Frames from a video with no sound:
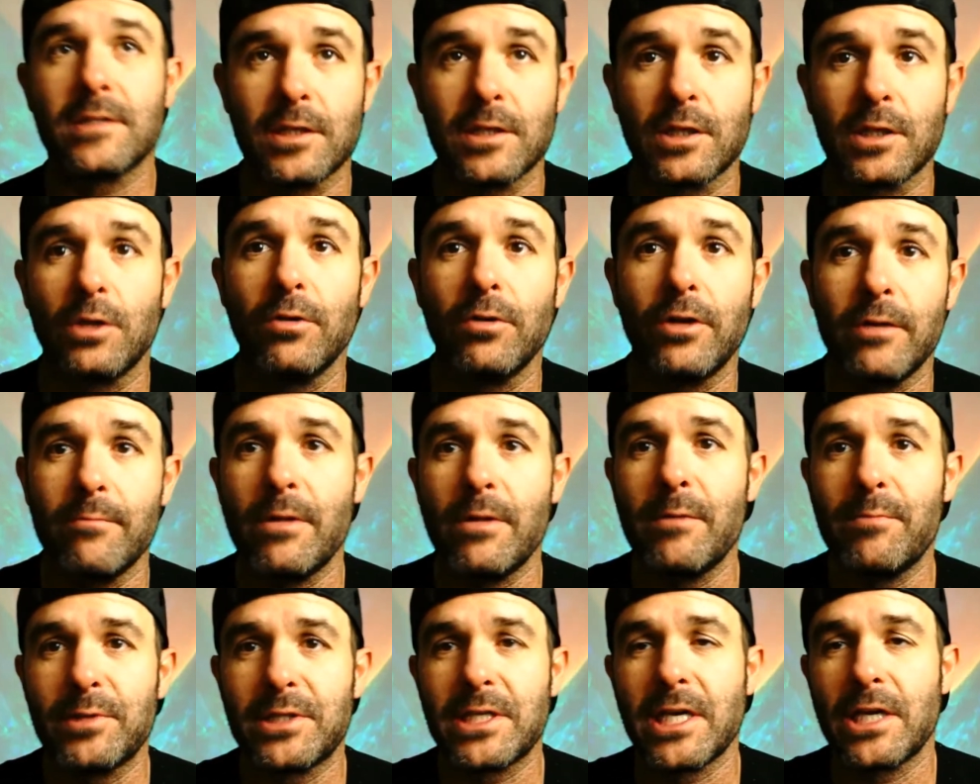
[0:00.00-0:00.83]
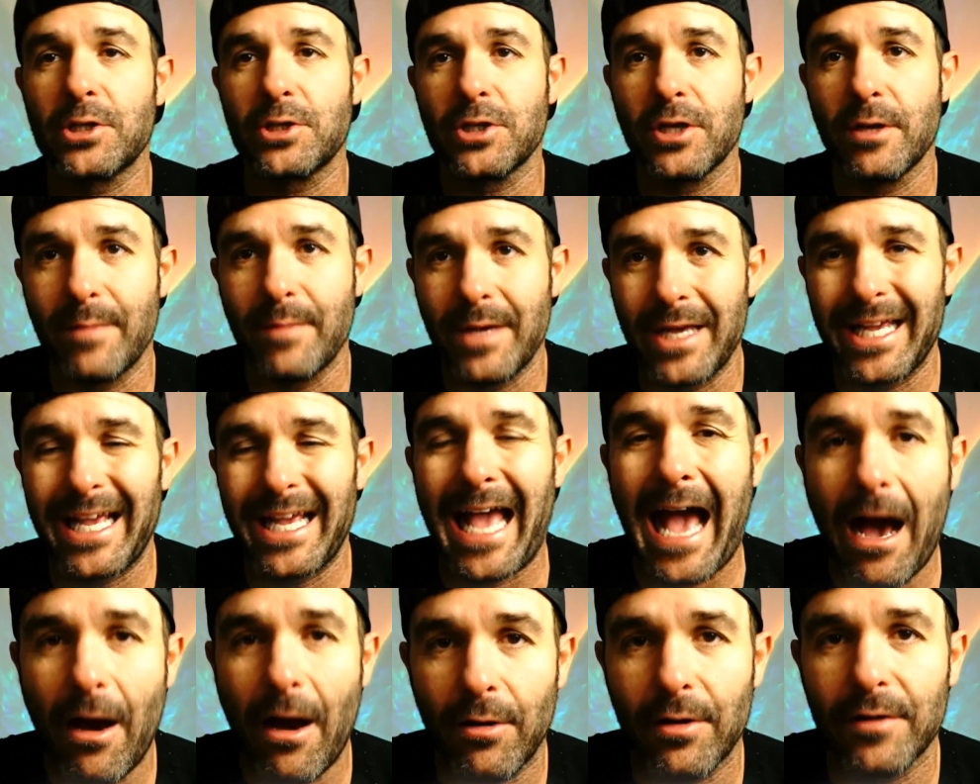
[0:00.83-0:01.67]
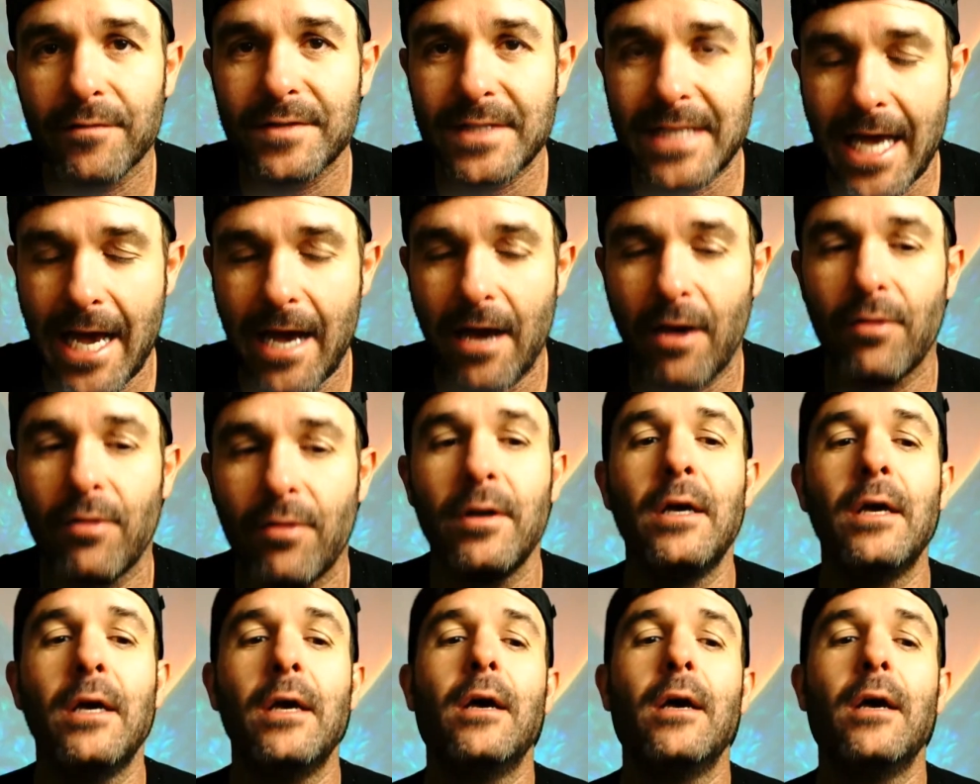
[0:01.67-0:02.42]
including me potentially being out of town.